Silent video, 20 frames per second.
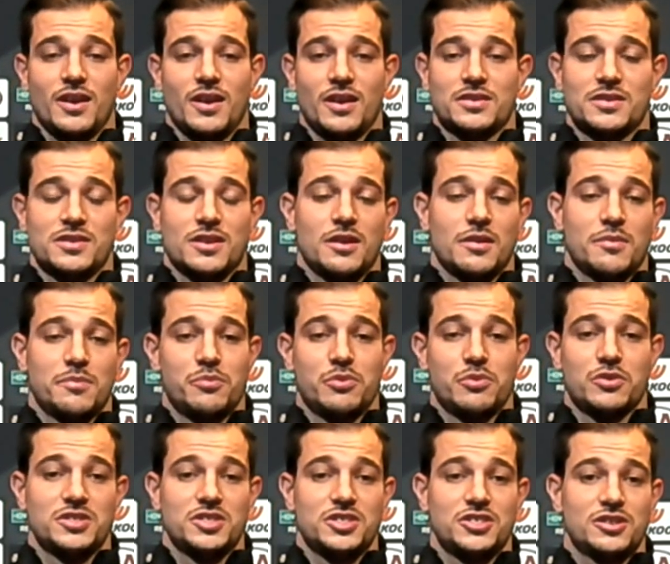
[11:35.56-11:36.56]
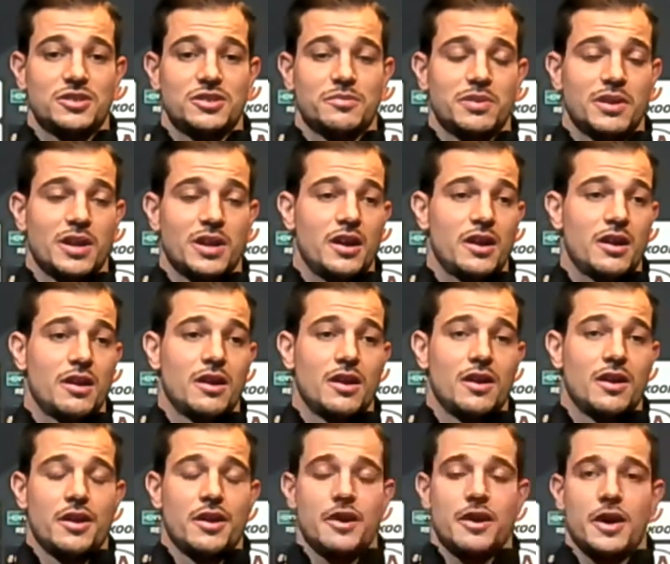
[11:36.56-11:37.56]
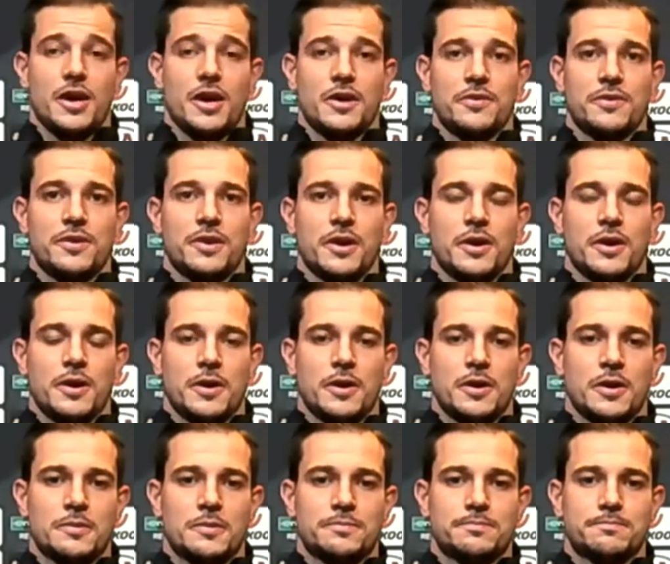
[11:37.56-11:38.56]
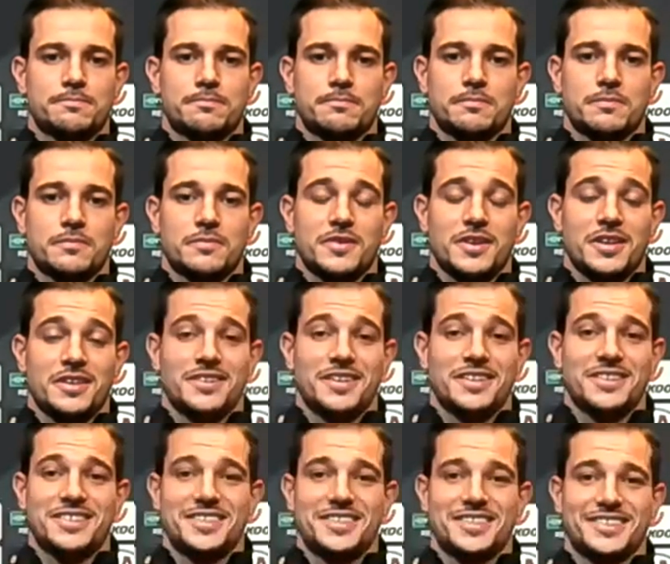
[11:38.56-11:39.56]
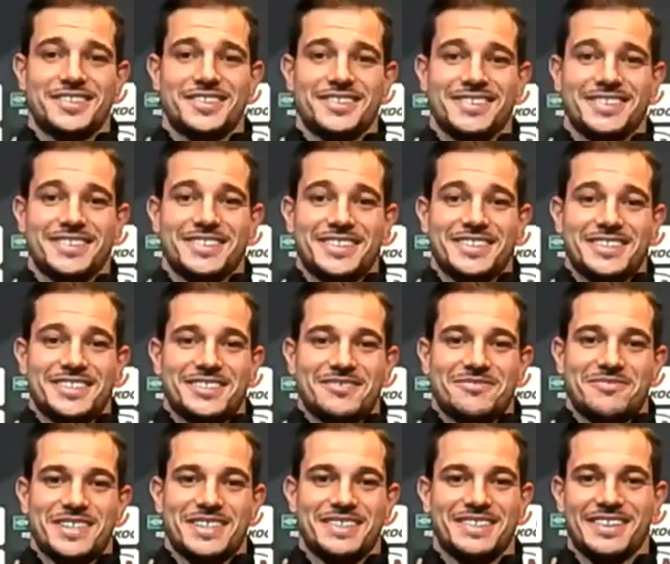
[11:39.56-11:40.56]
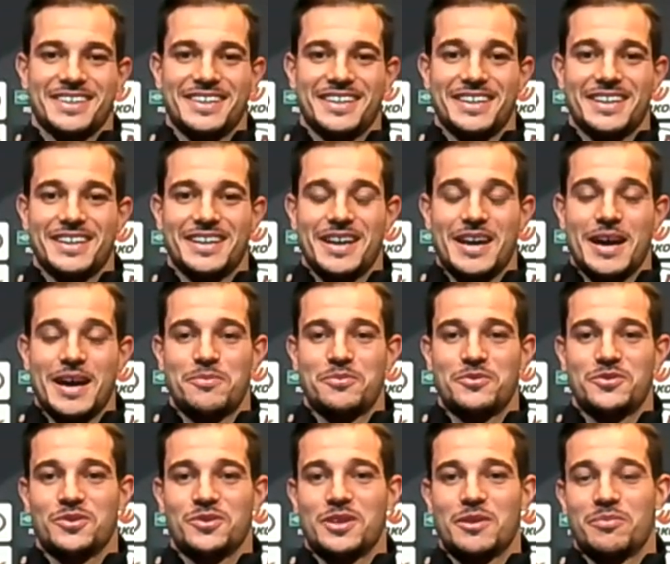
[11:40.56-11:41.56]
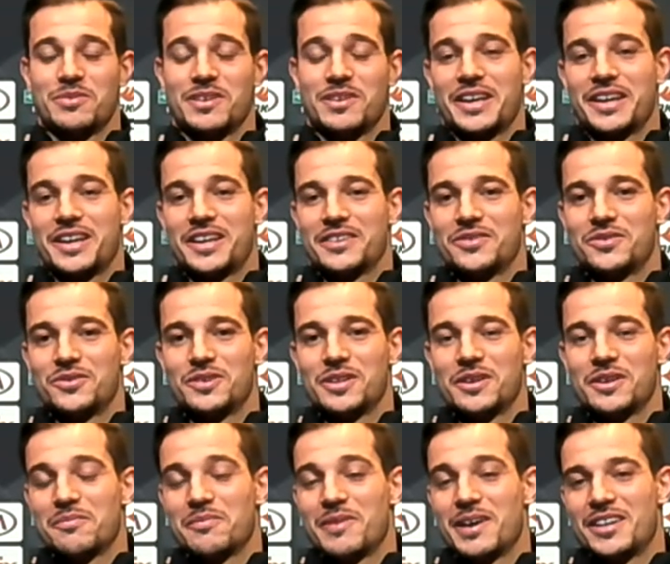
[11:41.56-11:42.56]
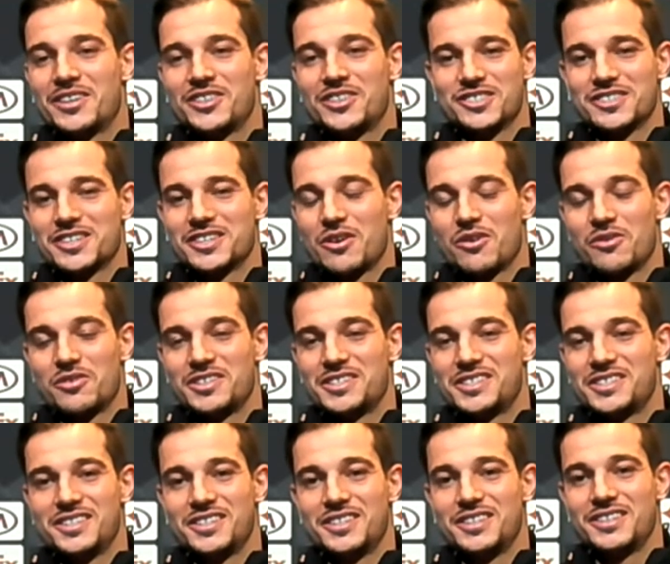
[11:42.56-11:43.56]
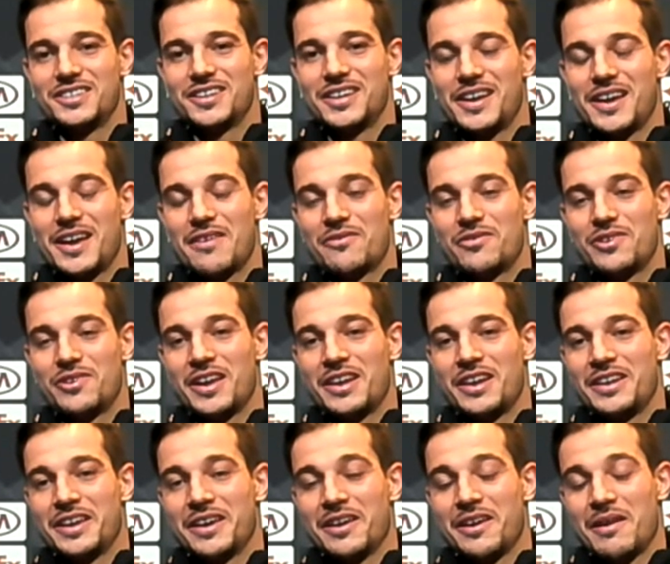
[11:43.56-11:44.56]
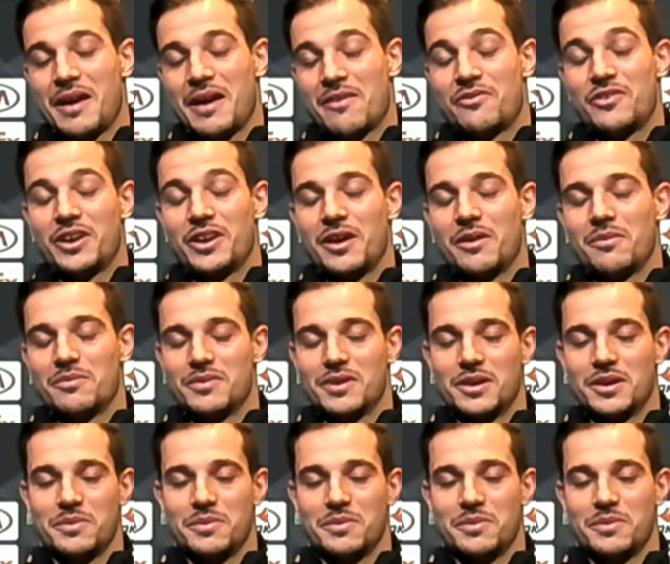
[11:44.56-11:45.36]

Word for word: as a position player, and that's it. It's a little bit up to the player and to the manager how he see every game.